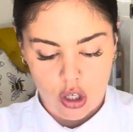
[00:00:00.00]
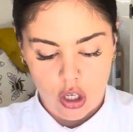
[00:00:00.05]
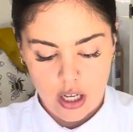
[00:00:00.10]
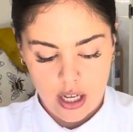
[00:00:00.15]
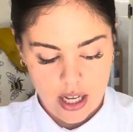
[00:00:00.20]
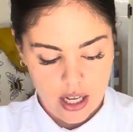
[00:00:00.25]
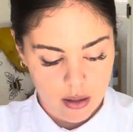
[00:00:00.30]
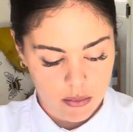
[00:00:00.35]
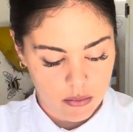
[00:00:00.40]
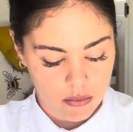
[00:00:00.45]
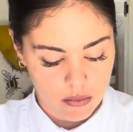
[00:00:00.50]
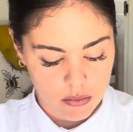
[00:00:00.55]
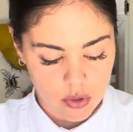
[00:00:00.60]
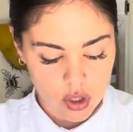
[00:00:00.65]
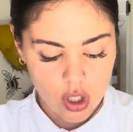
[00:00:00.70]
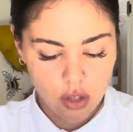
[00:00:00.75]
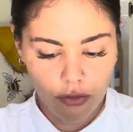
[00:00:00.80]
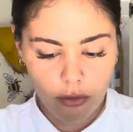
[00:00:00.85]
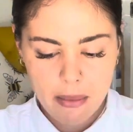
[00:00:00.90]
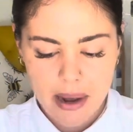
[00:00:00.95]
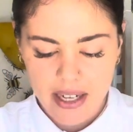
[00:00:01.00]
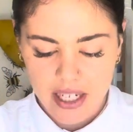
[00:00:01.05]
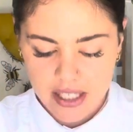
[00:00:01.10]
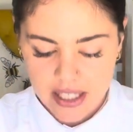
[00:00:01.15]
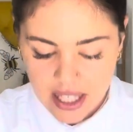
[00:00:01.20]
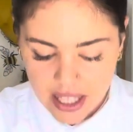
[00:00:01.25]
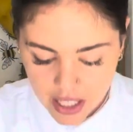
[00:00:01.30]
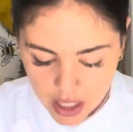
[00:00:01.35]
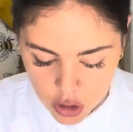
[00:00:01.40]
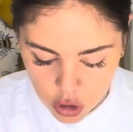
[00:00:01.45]
So from my
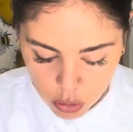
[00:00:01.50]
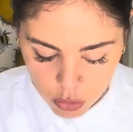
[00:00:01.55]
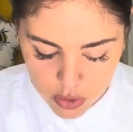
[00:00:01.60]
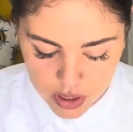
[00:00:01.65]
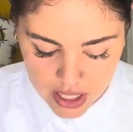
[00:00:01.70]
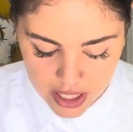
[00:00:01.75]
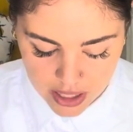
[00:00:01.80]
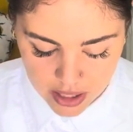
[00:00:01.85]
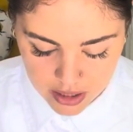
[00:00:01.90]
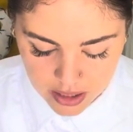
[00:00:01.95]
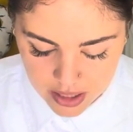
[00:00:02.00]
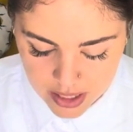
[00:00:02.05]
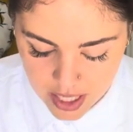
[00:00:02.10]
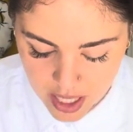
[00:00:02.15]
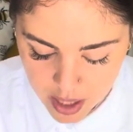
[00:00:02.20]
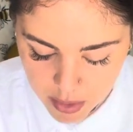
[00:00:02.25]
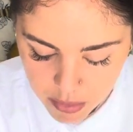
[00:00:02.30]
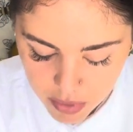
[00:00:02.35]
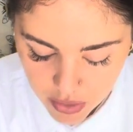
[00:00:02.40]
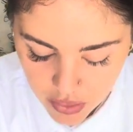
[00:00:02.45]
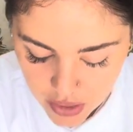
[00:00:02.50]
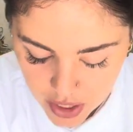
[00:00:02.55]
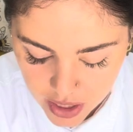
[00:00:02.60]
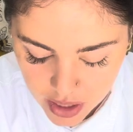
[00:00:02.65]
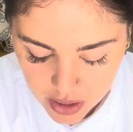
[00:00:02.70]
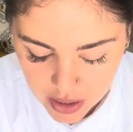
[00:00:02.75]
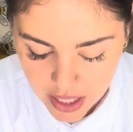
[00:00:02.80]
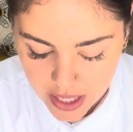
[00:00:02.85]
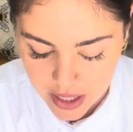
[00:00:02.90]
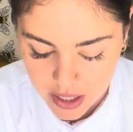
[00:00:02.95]
understanding, it's almost like the same
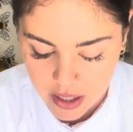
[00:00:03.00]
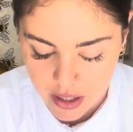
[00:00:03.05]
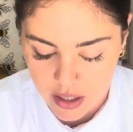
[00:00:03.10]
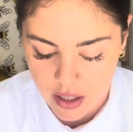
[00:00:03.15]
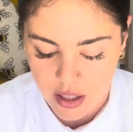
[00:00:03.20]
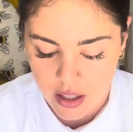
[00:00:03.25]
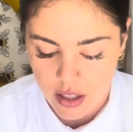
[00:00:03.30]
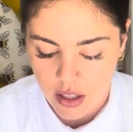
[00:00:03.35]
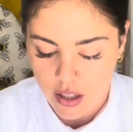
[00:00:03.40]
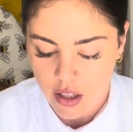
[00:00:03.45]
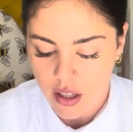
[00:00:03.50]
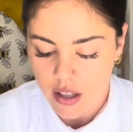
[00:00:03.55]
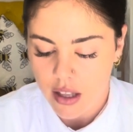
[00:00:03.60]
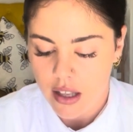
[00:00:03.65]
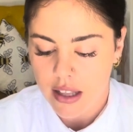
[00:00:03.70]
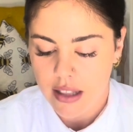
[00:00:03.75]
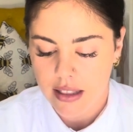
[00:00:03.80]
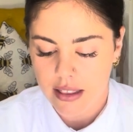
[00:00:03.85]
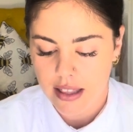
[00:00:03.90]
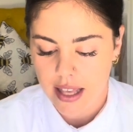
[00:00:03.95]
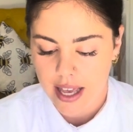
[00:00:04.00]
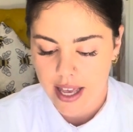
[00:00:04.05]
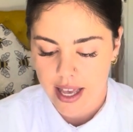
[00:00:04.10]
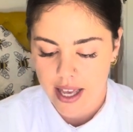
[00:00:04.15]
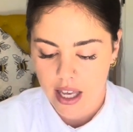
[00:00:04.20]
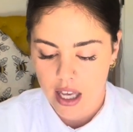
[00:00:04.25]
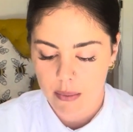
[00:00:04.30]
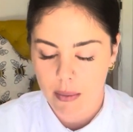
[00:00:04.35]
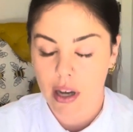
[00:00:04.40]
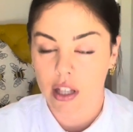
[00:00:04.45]
thing, like they
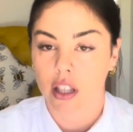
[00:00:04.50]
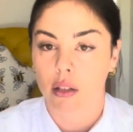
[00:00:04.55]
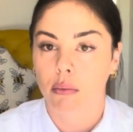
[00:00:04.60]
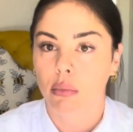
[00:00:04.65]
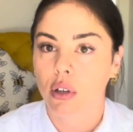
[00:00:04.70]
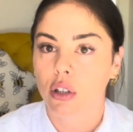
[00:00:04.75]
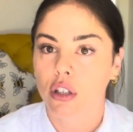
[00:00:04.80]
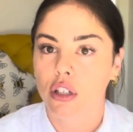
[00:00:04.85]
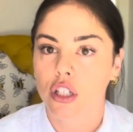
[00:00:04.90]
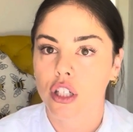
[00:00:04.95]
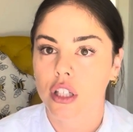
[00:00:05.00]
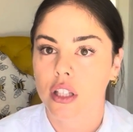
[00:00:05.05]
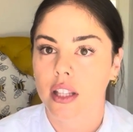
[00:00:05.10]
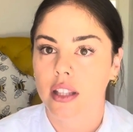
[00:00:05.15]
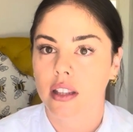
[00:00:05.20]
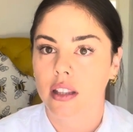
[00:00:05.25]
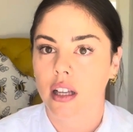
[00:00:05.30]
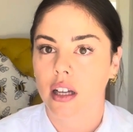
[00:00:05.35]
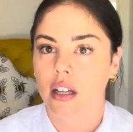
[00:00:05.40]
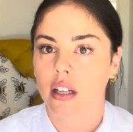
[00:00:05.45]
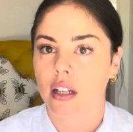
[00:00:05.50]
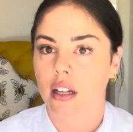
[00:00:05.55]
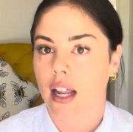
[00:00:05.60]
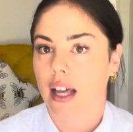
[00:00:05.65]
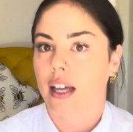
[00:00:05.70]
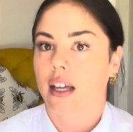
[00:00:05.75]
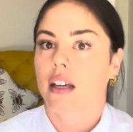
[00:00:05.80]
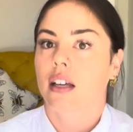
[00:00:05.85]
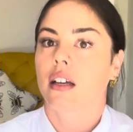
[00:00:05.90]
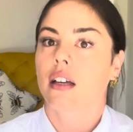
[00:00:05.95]
come out the bush,
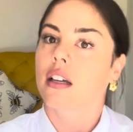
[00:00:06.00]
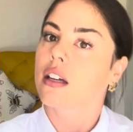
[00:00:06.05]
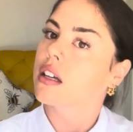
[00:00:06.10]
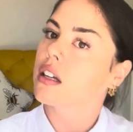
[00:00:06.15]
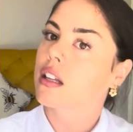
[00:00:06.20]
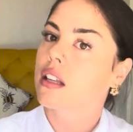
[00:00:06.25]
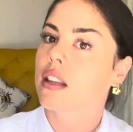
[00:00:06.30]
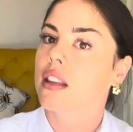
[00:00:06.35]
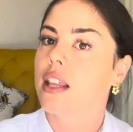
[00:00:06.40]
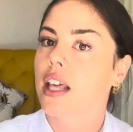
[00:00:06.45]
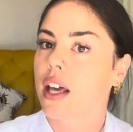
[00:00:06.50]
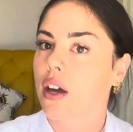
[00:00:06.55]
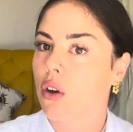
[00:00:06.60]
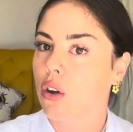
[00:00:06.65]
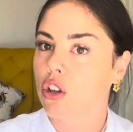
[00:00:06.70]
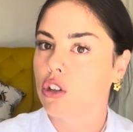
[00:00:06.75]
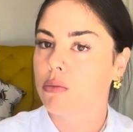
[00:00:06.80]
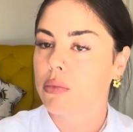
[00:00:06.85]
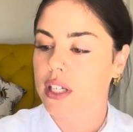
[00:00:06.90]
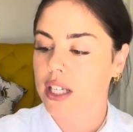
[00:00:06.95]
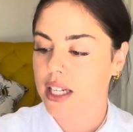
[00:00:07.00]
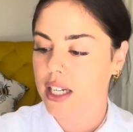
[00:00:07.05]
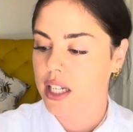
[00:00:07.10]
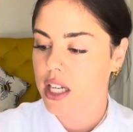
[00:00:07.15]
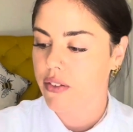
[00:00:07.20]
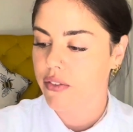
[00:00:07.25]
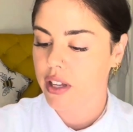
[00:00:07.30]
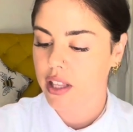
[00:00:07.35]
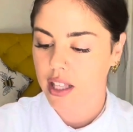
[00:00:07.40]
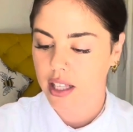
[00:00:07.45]
like their whole Ngidi and
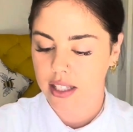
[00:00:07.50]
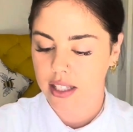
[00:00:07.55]
everything